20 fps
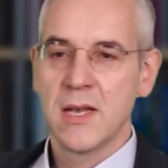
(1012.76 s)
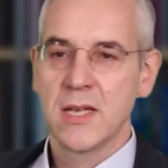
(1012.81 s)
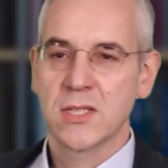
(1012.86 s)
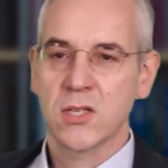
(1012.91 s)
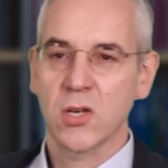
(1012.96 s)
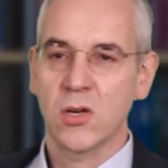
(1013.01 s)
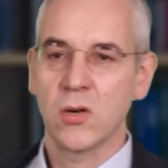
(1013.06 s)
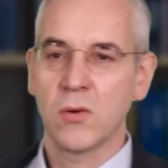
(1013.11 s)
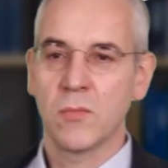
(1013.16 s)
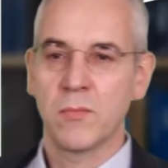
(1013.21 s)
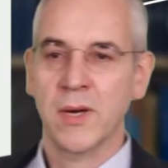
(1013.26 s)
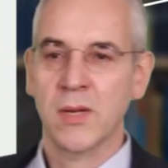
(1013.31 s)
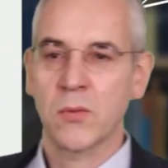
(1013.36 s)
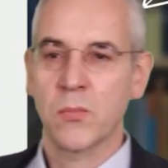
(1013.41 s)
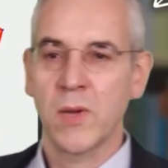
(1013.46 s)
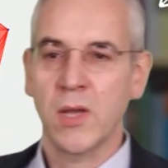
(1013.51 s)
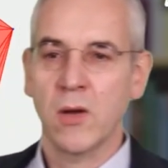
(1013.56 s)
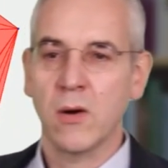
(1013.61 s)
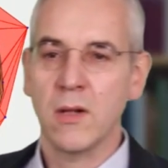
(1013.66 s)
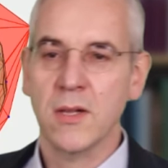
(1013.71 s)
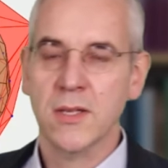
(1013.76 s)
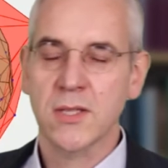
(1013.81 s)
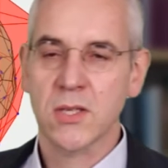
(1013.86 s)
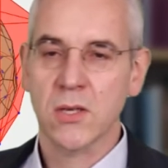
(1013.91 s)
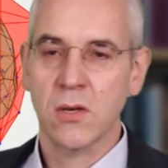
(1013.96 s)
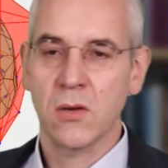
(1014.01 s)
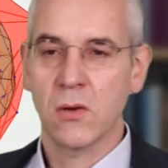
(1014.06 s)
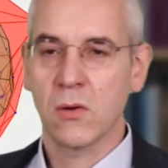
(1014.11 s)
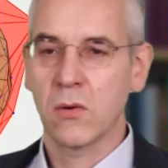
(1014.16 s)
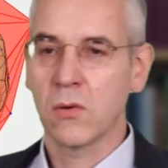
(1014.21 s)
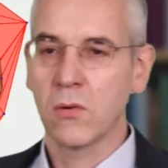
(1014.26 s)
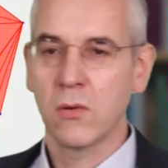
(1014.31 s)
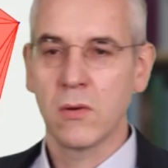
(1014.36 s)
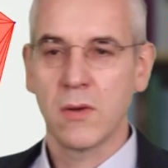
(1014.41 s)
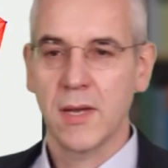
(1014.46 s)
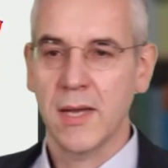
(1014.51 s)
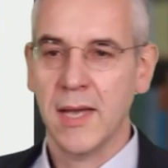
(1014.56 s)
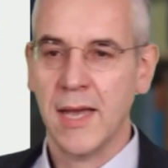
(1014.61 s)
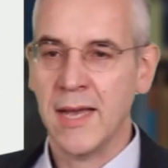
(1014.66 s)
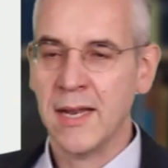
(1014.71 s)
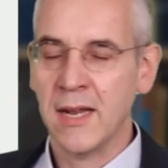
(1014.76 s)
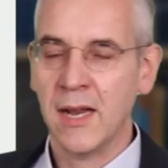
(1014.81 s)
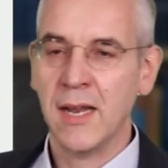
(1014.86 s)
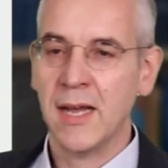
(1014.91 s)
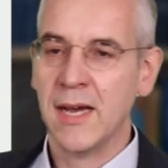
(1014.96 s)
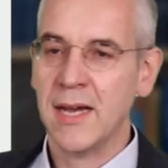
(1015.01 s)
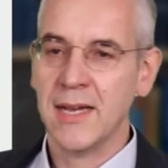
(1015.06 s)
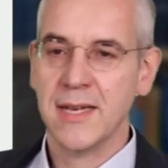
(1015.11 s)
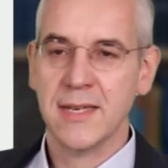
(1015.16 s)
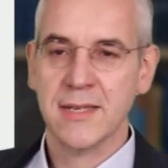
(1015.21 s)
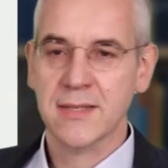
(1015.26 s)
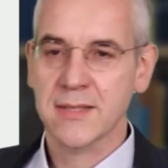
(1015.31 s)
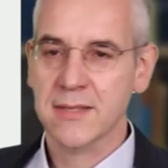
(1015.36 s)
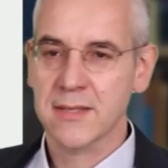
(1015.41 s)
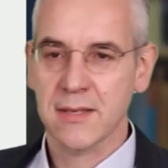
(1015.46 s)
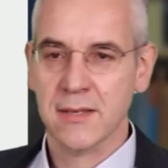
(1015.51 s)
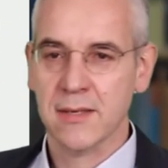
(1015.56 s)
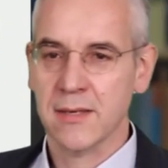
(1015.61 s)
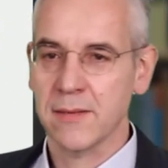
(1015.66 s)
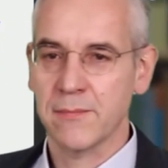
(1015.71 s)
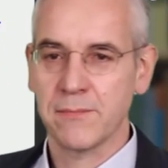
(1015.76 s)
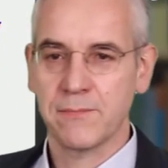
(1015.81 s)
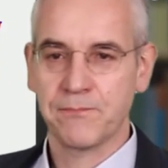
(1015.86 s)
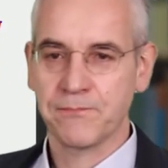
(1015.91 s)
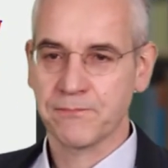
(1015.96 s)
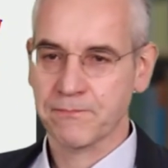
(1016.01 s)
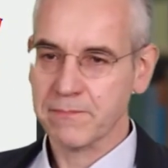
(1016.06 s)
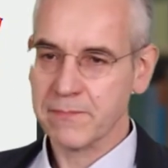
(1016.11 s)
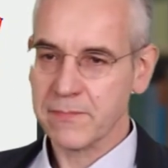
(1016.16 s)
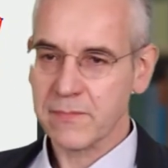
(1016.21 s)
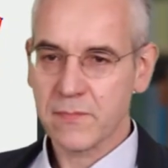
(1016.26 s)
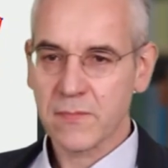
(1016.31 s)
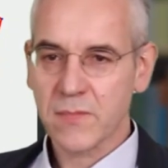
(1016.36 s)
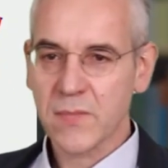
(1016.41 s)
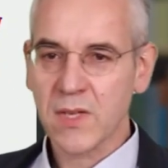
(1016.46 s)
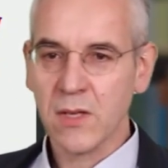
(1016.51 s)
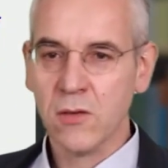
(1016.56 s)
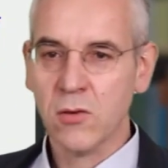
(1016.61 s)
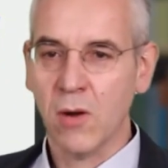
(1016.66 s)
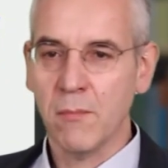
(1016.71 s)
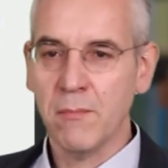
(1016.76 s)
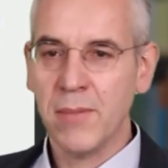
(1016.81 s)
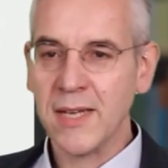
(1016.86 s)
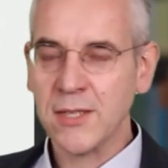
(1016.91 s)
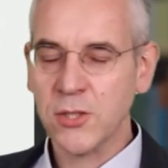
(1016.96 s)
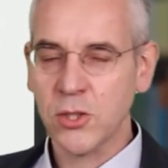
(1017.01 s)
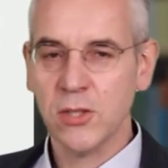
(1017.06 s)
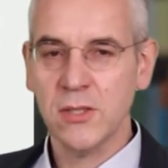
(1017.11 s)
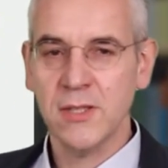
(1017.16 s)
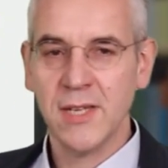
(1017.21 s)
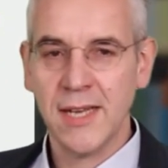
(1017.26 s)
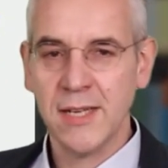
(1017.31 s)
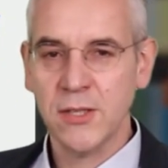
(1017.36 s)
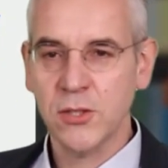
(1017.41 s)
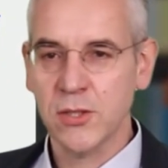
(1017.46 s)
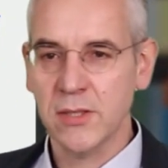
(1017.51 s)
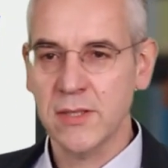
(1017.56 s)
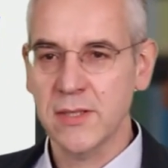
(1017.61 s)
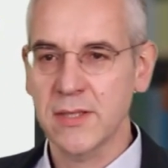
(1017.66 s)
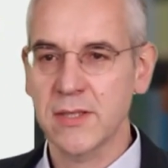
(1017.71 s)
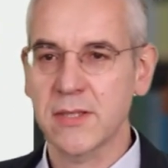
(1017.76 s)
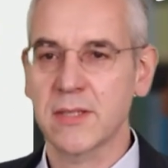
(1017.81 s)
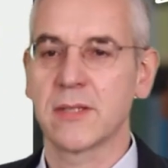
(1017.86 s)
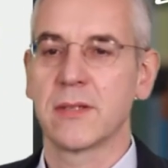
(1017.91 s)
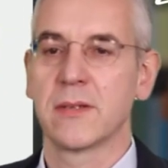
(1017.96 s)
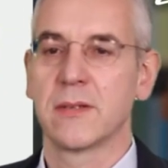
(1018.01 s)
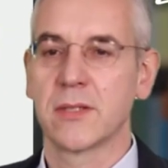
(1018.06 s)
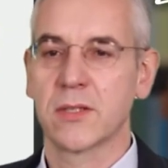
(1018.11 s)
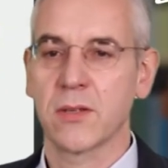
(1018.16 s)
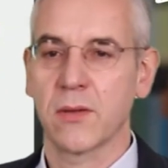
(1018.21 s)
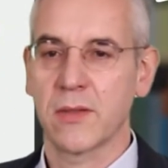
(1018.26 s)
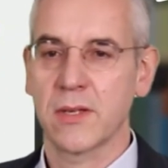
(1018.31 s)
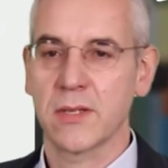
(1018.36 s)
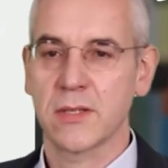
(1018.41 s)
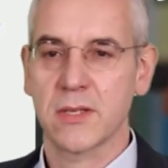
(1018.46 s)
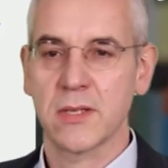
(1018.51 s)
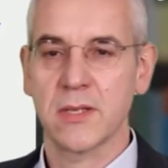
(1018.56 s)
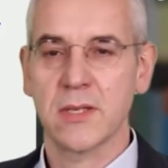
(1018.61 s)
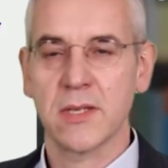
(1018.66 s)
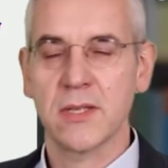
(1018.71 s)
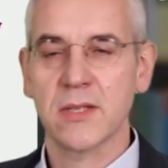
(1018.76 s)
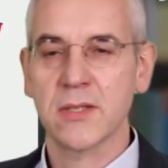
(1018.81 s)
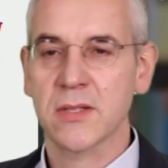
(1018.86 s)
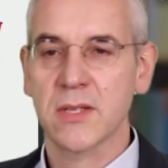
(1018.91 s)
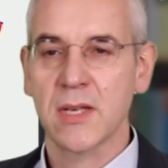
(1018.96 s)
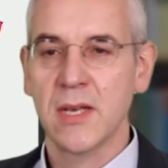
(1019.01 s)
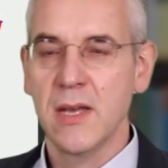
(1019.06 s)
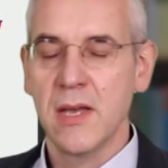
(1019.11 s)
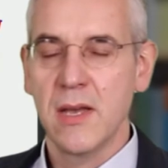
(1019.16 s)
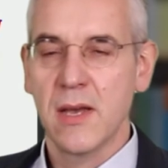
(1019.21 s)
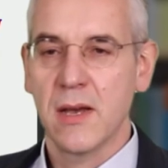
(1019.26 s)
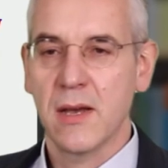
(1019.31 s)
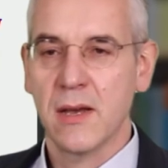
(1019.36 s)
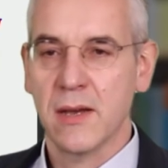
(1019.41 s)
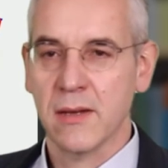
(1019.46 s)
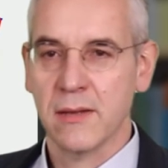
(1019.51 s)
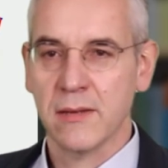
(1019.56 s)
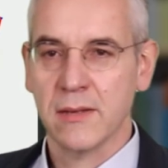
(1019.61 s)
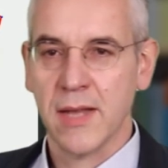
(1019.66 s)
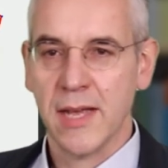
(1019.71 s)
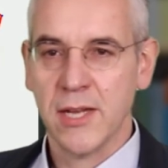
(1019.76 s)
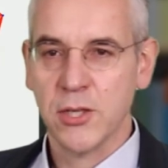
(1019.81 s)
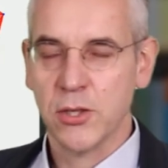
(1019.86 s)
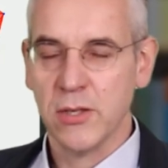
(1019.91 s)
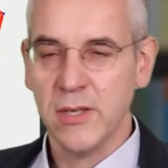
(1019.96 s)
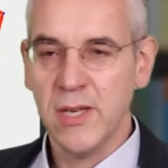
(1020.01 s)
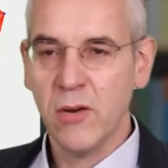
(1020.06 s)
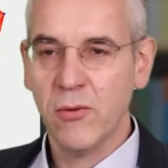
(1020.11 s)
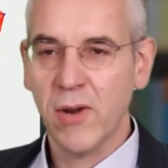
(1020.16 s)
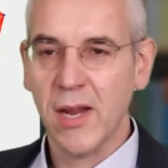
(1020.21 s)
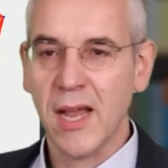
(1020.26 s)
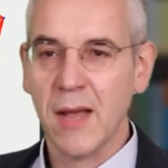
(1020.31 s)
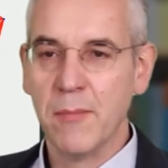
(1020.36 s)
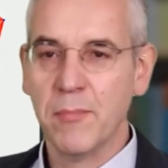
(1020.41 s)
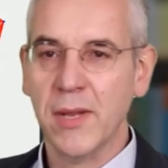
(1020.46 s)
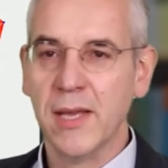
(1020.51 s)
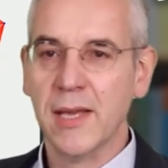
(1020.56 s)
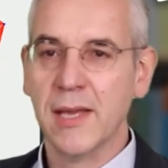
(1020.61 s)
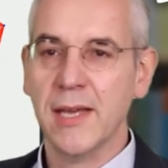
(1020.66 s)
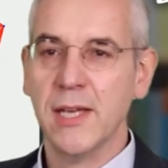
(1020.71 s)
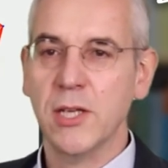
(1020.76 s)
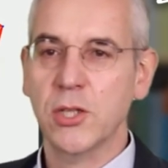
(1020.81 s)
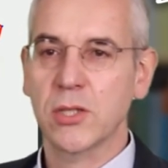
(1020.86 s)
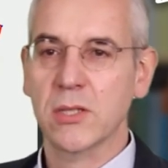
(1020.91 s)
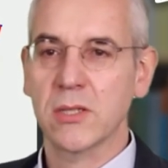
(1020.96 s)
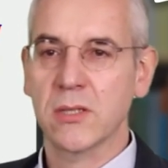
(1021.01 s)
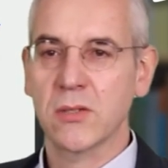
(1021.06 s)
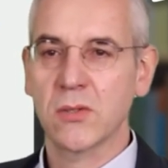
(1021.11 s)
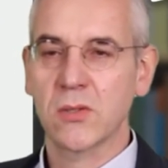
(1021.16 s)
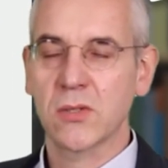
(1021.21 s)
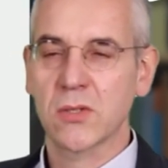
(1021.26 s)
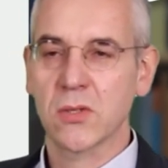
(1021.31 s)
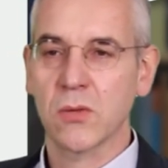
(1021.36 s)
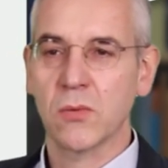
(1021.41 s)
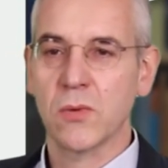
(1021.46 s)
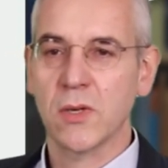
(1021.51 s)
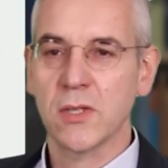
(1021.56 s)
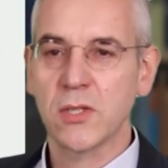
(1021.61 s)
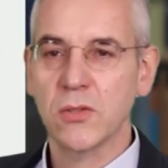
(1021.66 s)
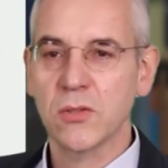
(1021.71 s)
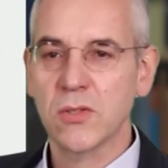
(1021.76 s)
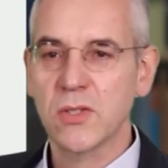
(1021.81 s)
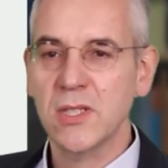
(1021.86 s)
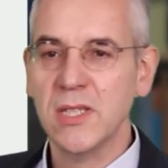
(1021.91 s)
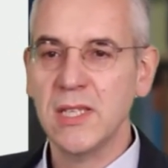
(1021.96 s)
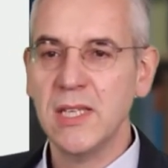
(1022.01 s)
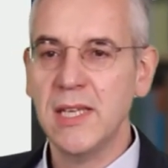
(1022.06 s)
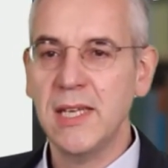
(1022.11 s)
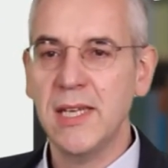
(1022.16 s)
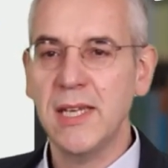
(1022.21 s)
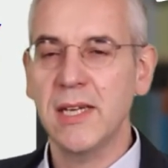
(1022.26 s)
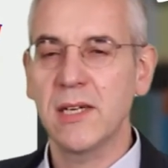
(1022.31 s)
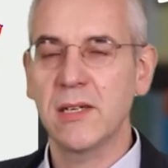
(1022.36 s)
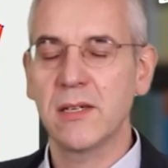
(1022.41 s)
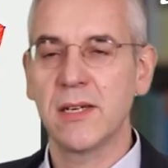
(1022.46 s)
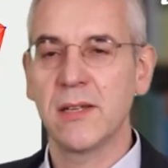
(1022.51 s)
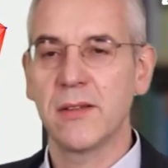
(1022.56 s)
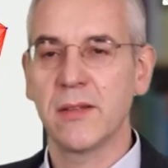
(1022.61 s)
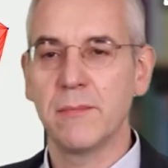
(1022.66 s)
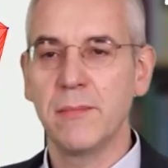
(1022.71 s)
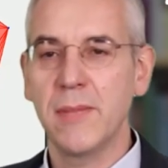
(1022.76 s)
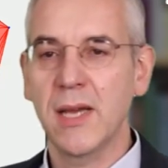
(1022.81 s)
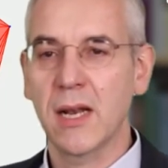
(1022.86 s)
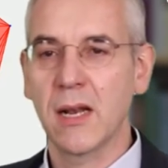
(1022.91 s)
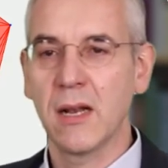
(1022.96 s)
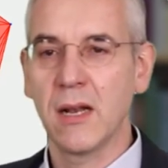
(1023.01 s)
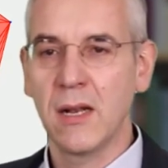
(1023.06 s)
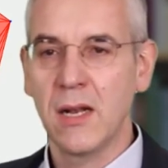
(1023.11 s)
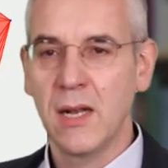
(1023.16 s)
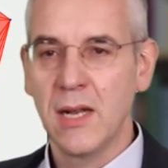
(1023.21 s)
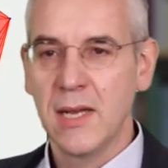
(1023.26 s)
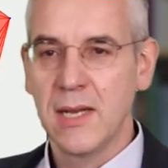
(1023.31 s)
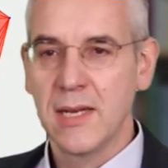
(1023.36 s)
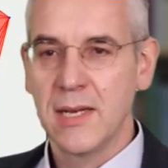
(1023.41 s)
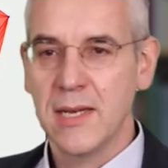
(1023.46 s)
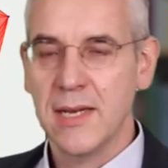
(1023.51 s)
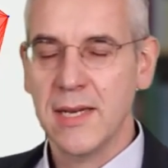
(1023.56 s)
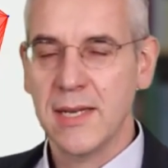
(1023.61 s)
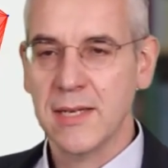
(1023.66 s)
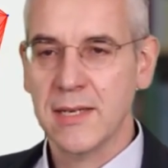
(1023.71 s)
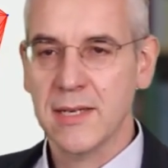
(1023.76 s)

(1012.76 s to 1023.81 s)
So, but we also analyzed um, combustion engines. So this is an engineering application. So what you see here in the middle, it